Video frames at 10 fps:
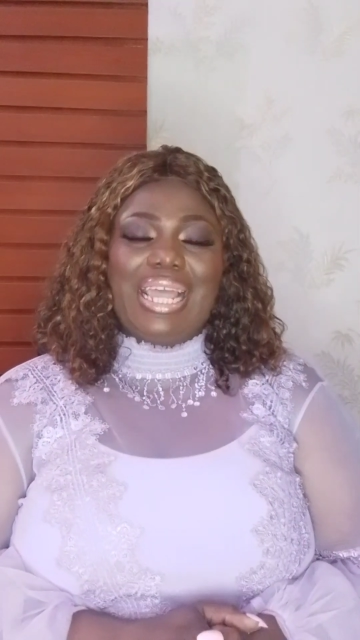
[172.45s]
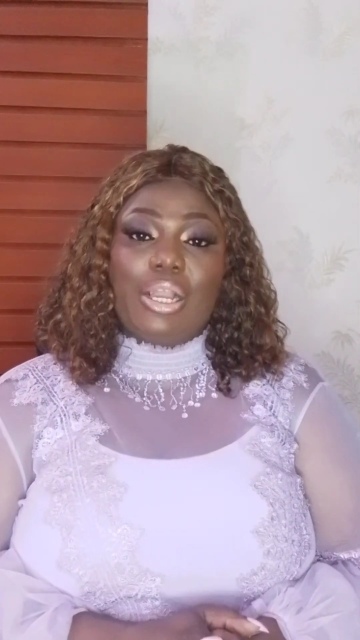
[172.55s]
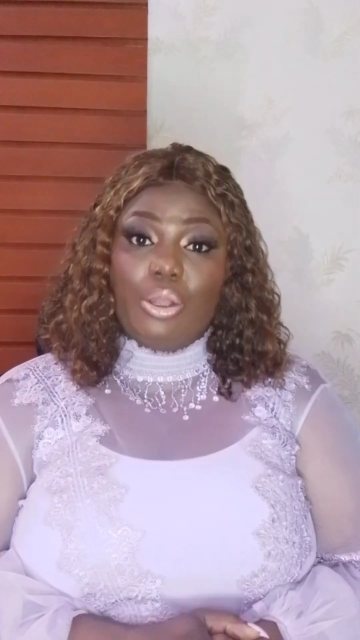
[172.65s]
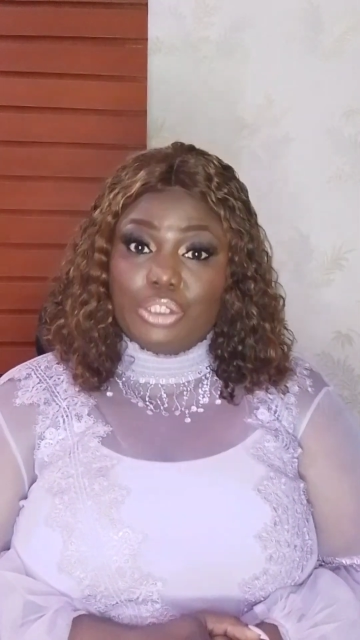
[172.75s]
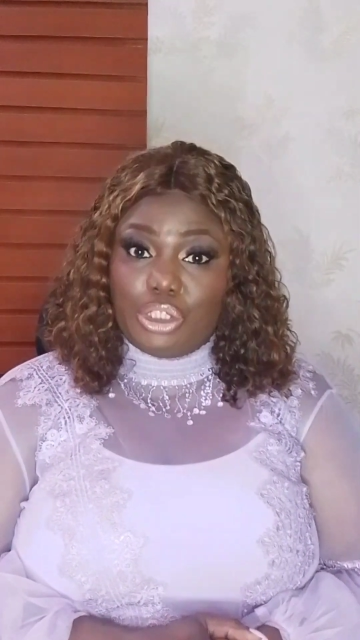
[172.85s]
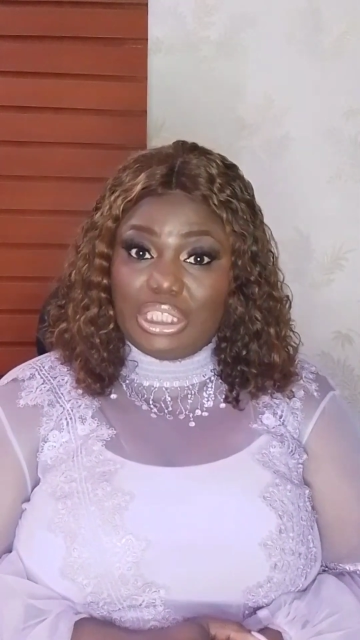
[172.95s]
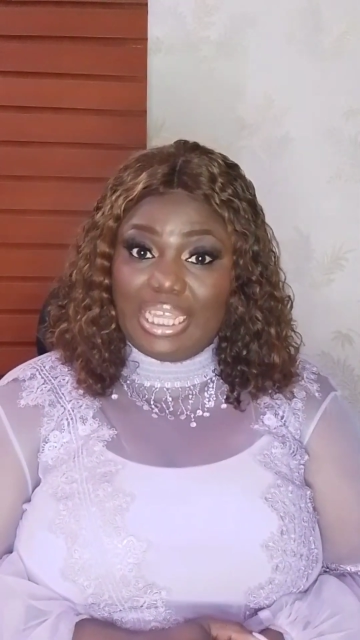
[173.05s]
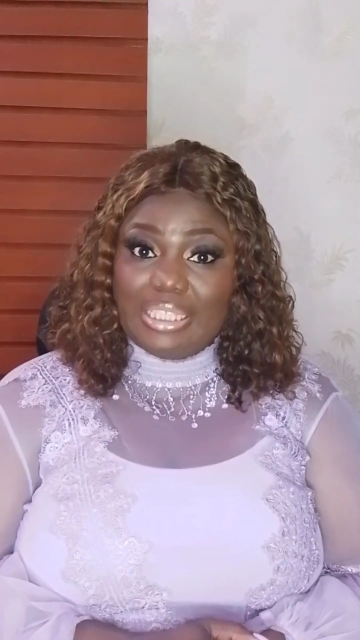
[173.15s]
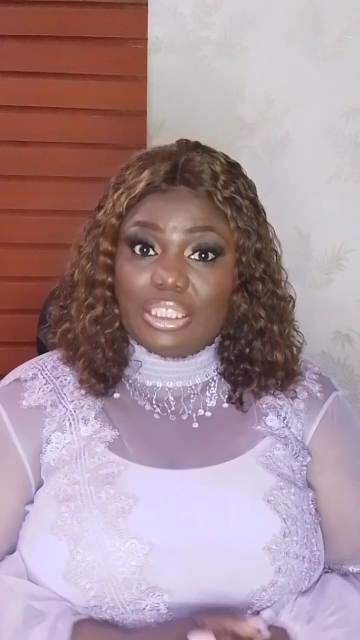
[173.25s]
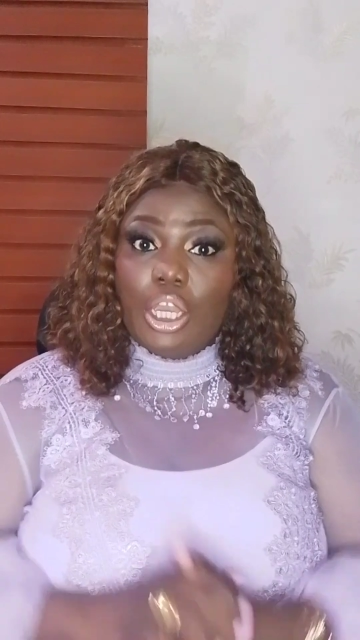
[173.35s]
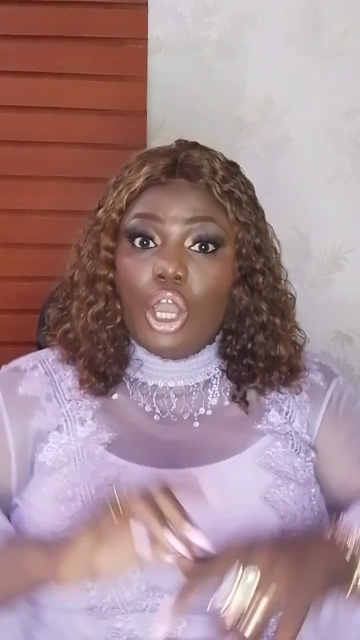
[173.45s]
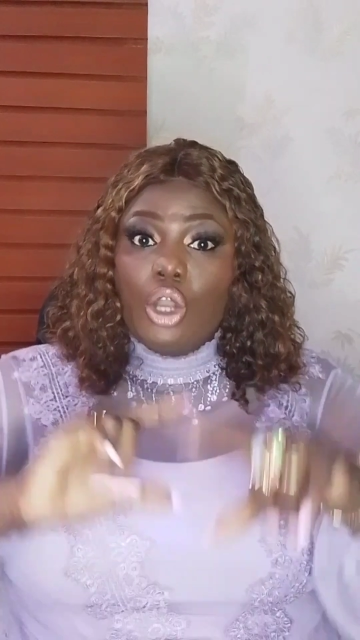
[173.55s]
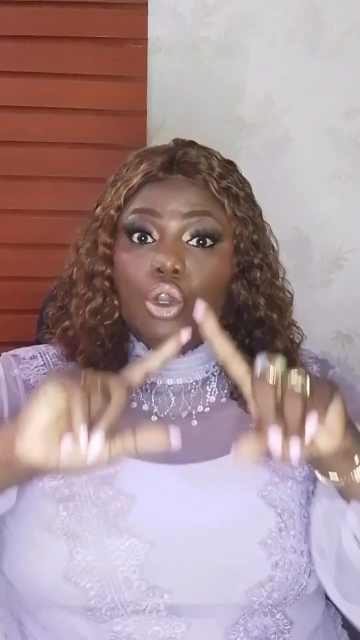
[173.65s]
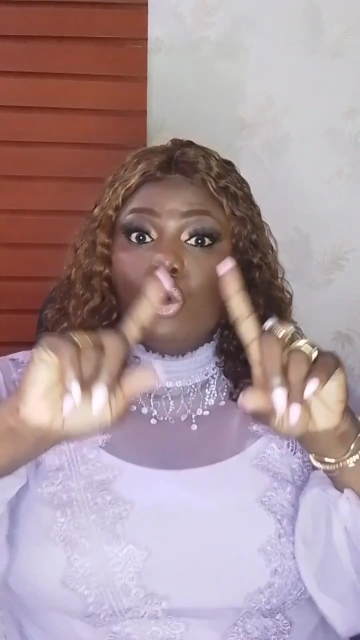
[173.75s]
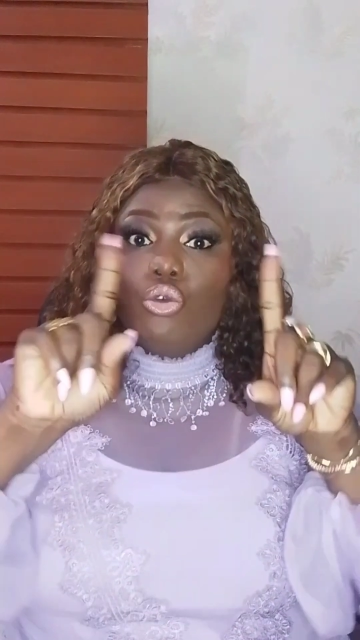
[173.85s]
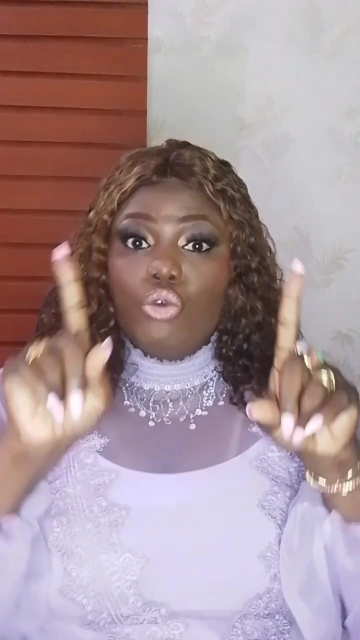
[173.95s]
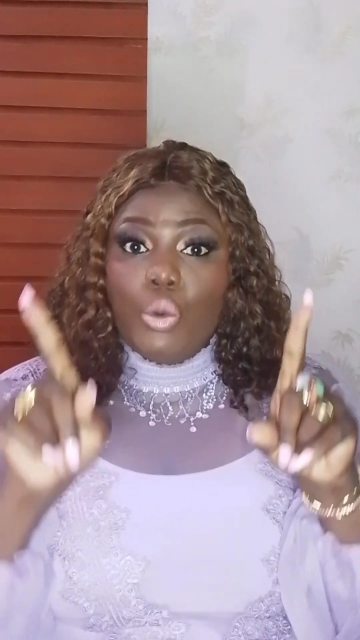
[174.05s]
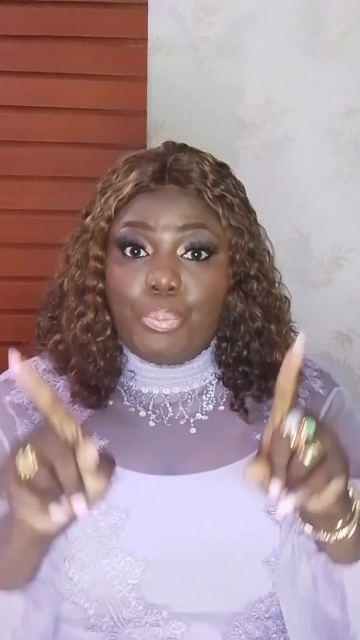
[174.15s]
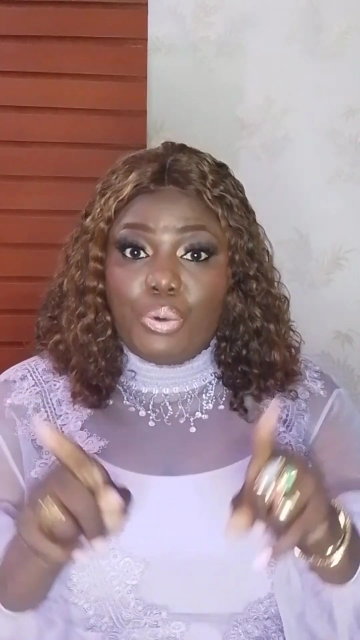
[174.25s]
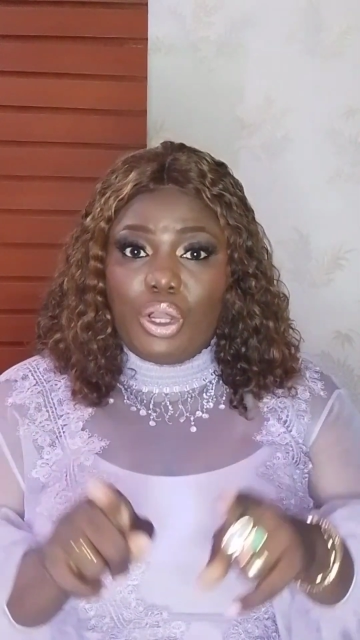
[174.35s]
that considers
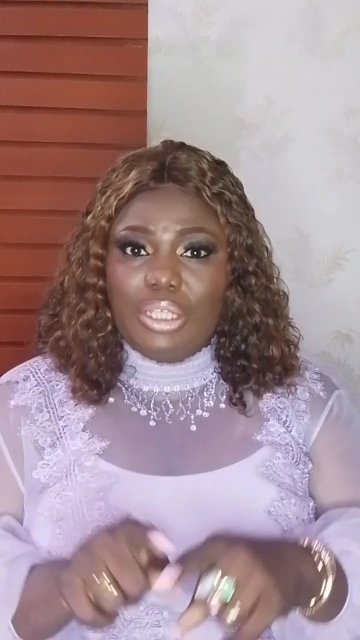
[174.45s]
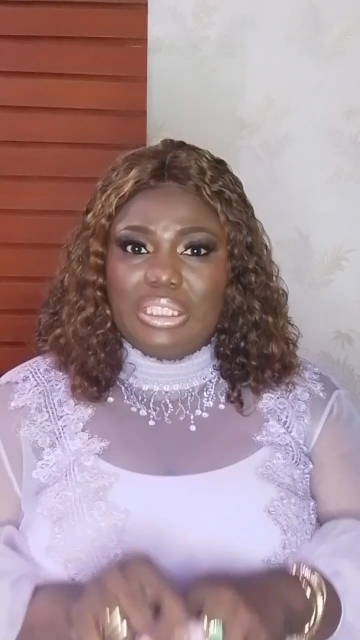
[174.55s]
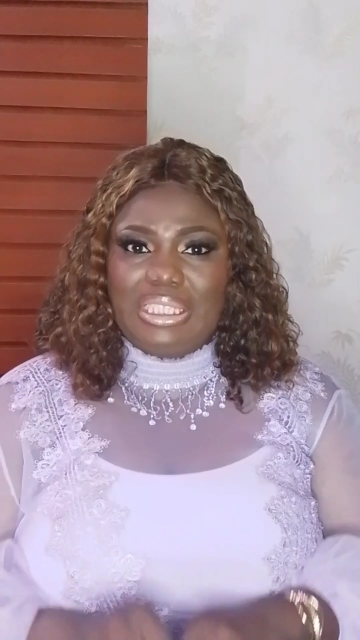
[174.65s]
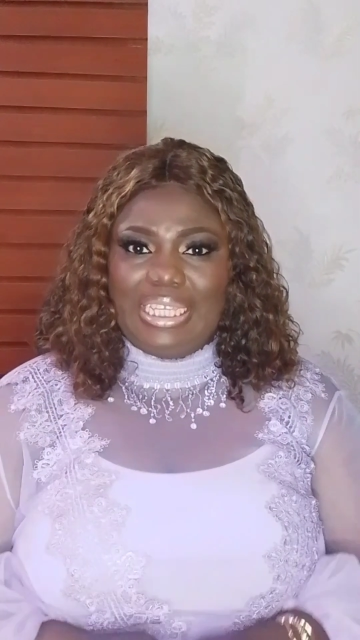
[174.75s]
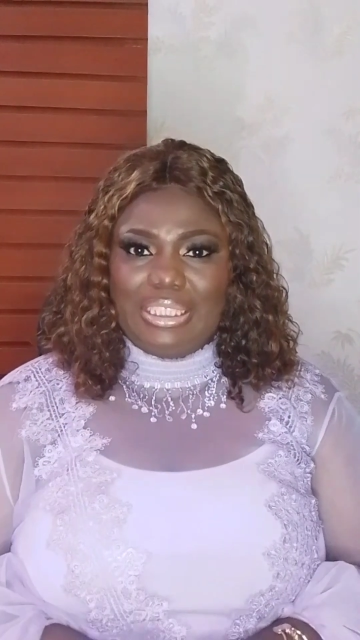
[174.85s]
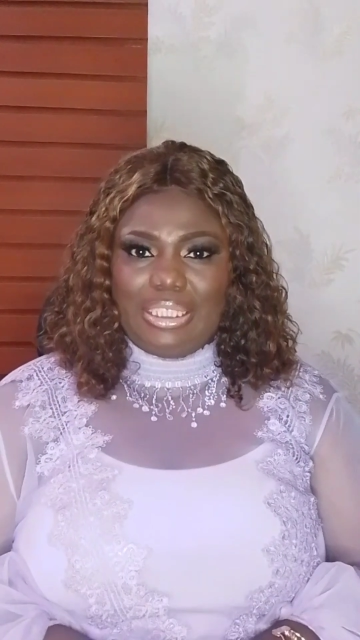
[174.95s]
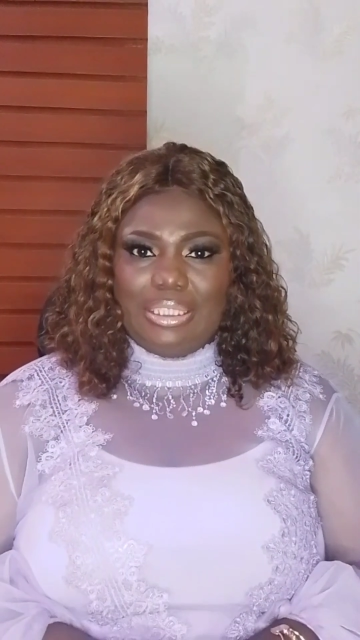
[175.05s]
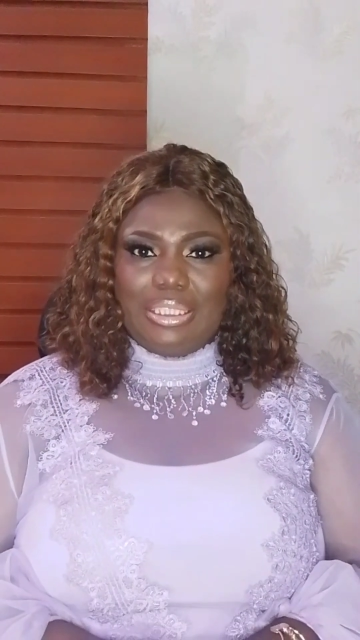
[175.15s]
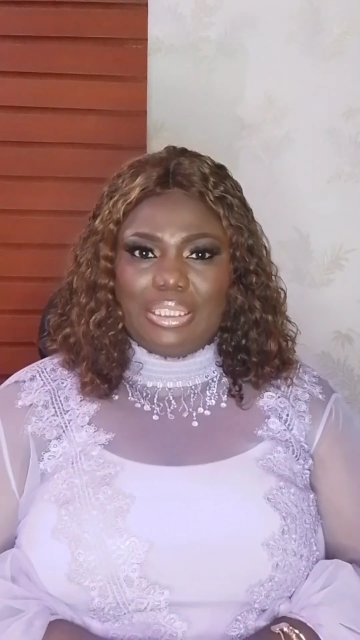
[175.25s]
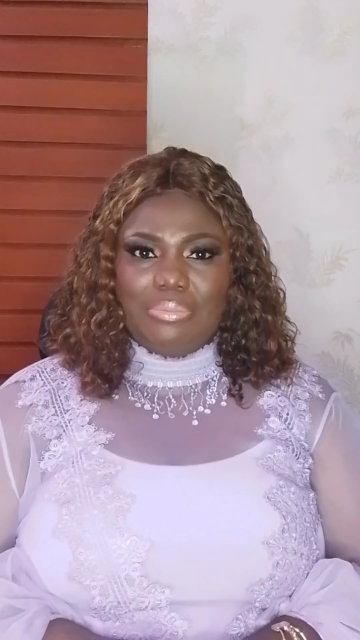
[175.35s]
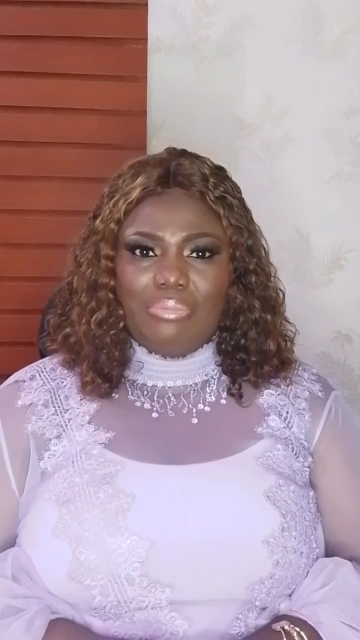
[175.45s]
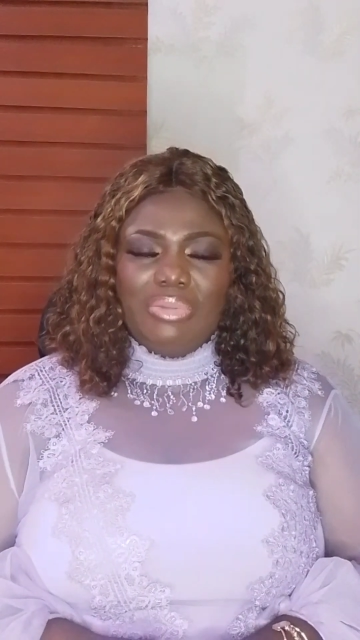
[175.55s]
group consensus.